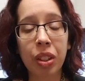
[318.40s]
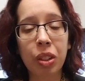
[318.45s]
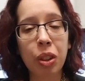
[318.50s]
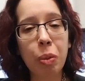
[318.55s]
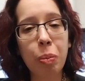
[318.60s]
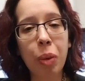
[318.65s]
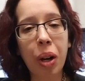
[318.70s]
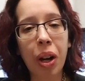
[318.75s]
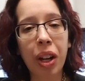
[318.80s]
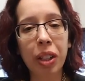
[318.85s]

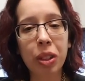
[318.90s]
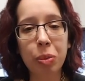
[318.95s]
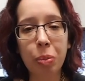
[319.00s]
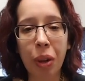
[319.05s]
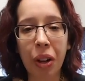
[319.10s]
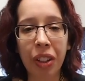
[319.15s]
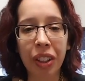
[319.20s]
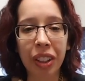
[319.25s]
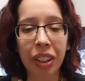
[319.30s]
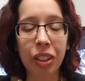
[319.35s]
your mind,
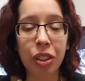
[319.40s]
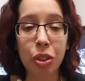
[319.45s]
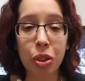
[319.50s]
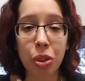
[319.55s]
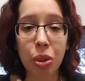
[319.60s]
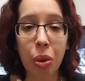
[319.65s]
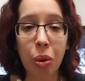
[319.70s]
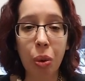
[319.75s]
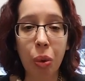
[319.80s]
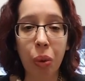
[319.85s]
body, and
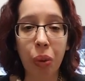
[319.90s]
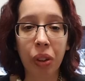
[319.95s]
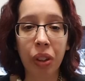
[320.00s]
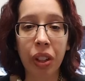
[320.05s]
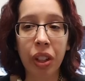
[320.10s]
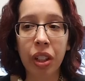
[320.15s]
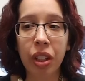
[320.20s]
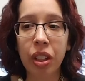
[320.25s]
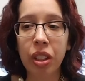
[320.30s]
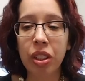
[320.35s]
soul.
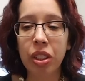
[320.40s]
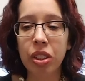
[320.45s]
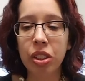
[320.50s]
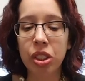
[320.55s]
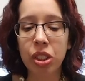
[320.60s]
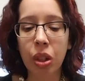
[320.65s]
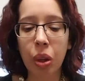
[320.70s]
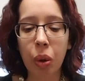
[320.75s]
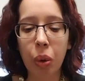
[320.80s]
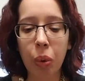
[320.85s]

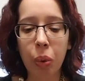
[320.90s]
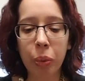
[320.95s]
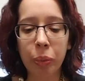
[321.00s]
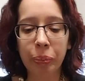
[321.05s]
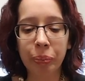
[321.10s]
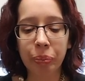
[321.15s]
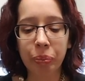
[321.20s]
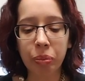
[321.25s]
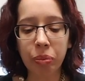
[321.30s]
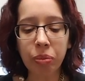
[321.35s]
So
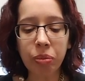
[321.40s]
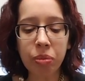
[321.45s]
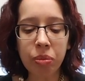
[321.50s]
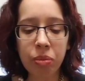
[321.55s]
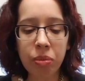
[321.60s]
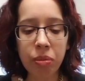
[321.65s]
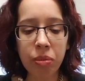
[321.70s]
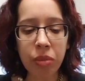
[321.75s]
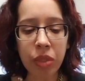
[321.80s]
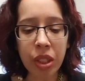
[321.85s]

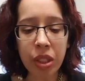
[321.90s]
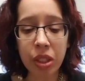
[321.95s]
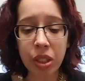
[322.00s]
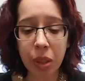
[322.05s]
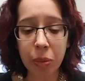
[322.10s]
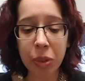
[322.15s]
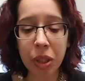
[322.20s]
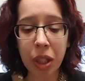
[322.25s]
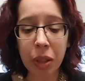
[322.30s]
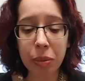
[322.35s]

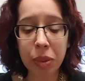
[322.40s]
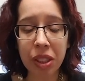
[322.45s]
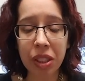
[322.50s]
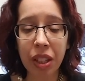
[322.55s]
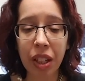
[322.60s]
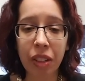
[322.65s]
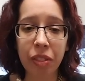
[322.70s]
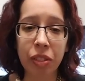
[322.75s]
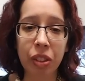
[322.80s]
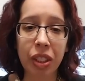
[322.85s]
sometimes in
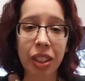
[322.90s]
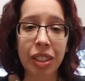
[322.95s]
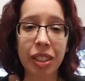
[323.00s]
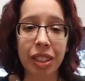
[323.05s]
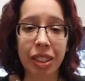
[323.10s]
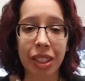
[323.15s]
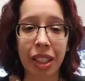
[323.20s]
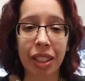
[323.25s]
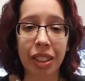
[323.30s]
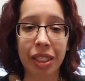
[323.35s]
life you need
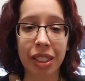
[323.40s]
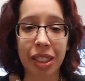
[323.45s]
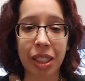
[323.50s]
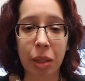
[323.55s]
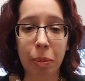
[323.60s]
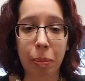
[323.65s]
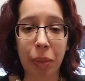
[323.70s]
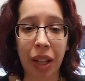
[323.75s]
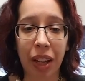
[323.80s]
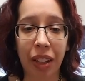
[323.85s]
to take a
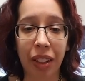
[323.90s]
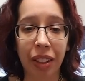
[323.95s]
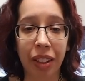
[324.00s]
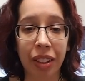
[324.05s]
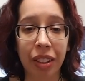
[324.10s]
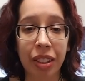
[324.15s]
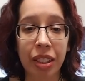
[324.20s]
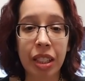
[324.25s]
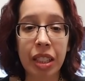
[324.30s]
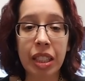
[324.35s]
step back.
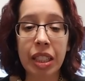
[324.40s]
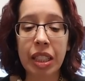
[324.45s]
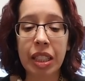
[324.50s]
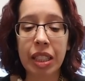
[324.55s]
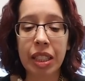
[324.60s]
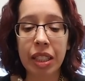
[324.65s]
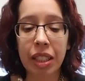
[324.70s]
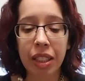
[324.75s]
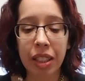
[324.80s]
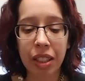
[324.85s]

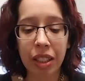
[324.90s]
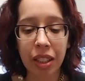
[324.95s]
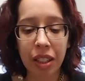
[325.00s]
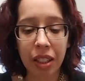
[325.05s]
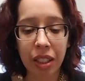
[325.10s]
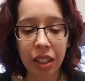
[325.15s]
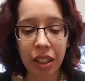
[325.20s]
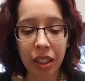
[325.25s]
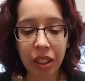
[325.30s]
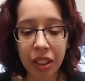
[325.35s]

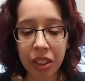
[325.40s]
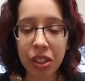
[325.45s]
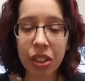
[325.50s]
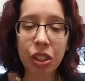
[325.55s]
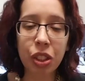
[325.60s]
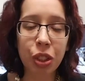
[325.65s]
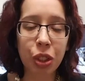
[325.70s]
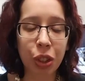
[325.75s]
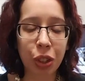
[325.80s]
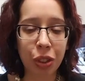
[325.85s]

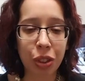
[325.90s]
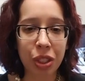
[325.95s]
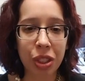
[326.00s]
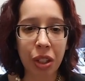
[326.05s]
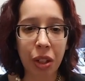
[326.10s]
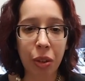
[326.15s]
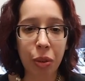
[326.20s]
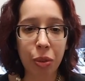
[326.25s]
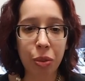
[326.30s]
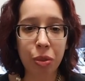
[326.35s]
Listen to
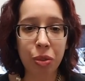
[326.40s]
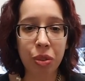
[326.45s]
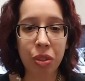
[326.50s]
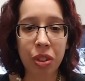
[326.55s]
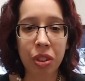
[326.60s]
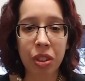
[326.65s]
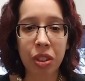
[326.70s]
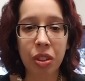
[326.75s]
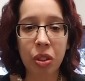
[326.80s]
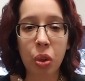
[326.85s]
yourself.
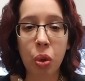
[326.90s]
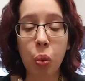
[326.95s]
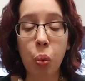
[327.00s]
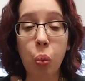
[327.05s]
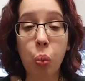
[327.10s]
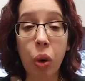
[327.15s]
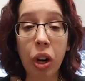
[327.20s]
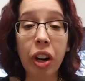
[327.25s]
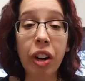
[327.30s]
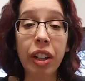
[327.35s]

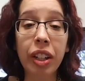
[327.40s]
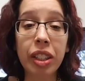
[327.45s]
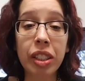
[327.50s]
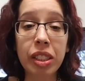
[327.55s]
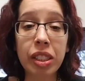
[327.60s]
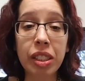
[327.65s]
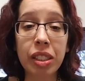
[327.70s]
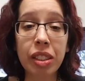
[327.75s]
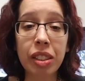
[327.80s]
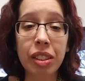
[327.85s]
Where
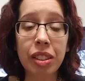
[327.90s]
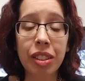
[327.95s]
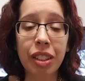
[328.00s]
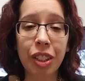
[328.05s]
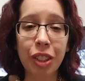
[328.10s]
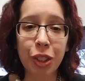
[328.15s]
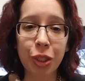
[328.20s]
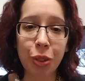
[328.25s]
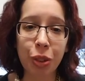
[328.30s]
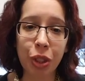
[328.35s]
is it
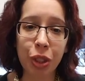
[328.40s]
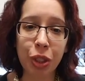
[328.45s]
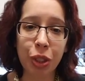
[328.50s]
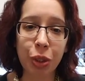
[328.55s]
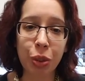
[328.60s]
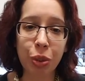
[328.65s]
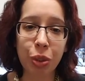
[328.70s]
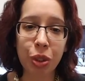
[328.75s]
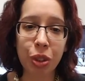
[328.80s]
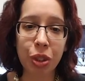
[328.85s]
that you could
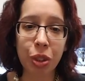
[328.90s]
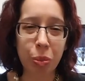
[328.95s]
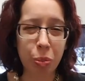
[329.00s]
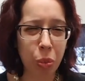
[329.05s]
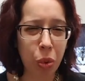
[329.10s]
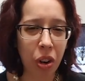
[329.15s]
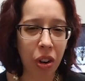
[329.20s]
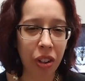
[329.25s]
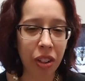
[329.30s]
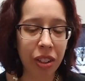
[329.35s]
use some
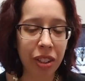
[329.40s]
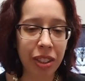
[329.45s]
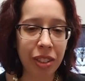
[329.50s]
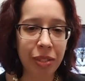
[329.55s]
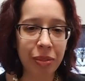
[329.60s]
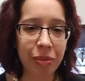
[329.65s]
work?